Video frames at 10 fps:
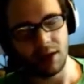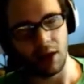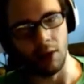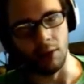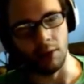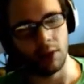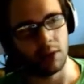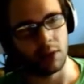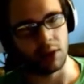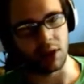oh,
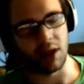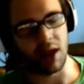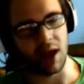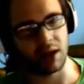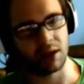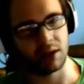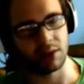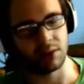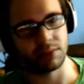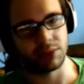the clock.
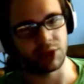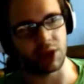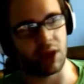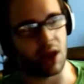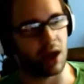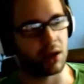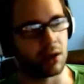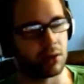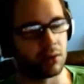The clock.